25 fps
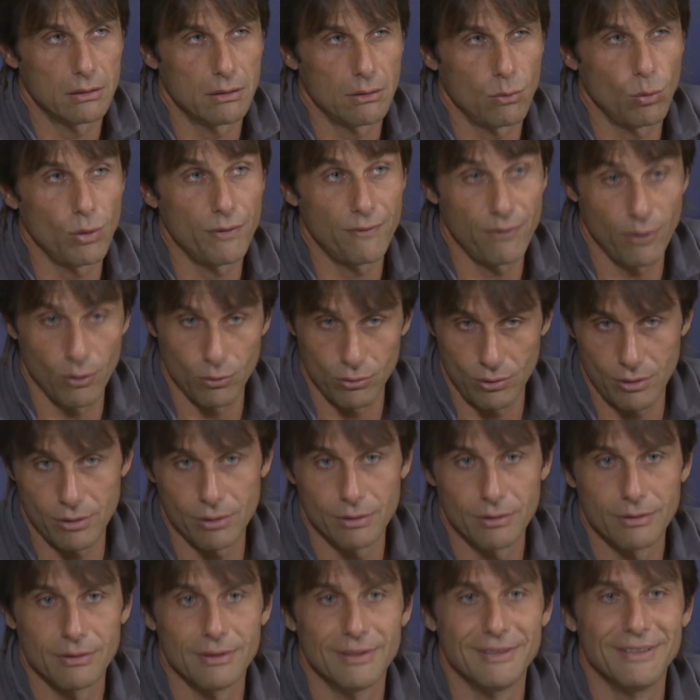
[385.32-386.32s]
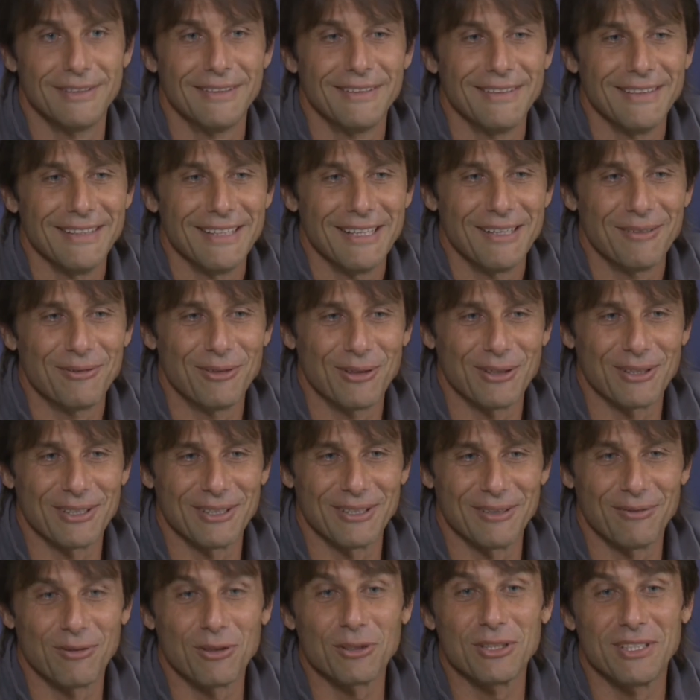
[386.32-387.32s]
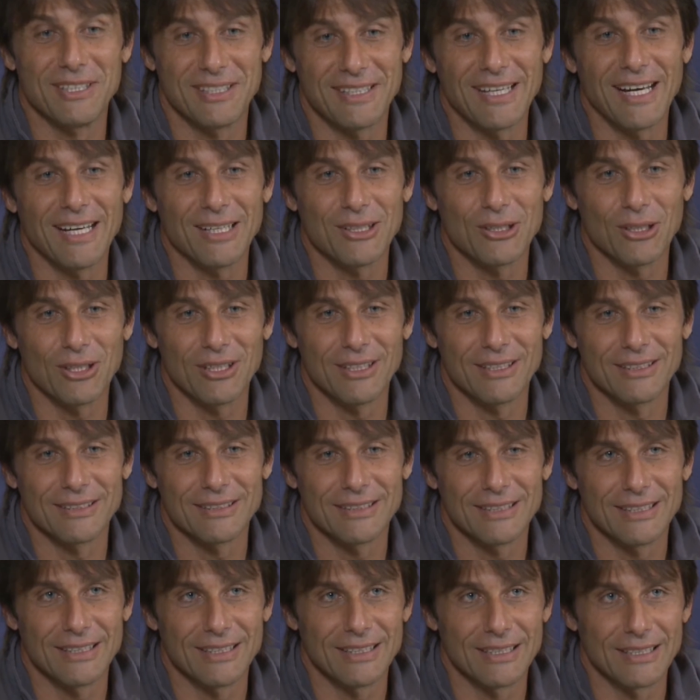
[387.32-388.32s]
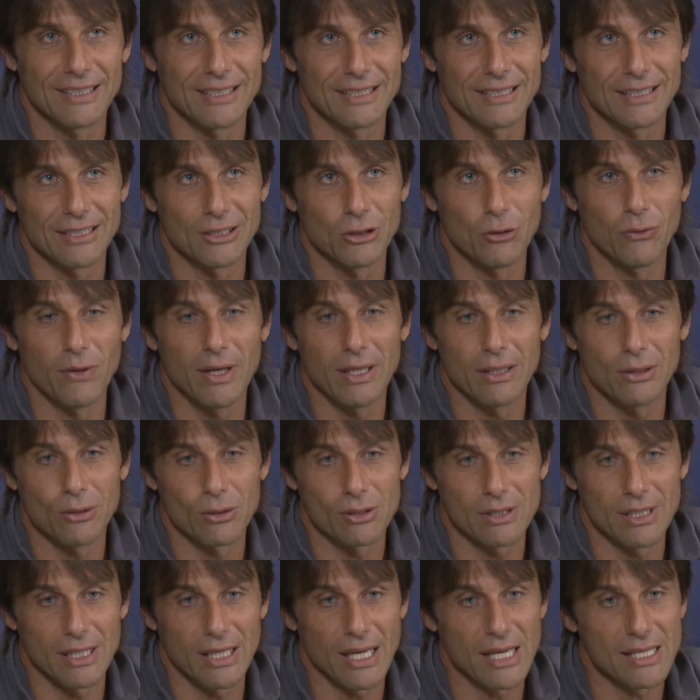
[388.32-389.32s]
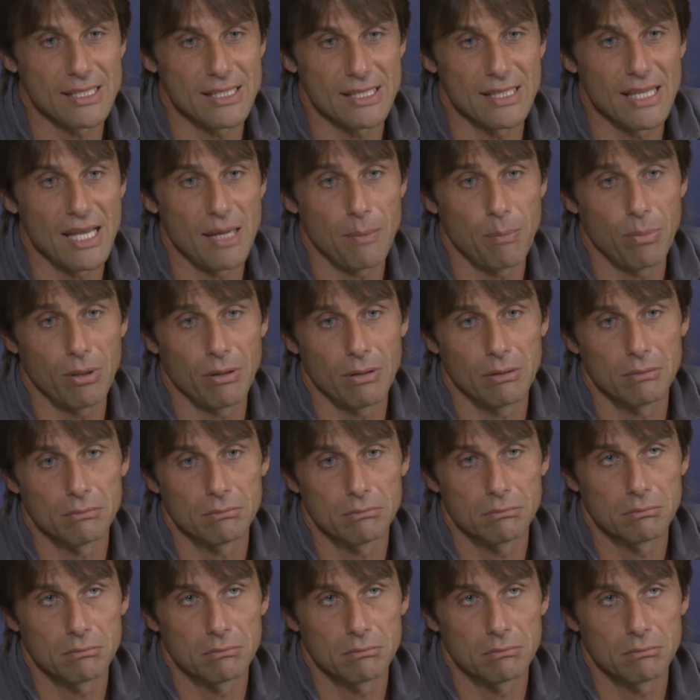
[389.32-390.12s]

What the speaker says: we fought for the title, Juventus against Naples.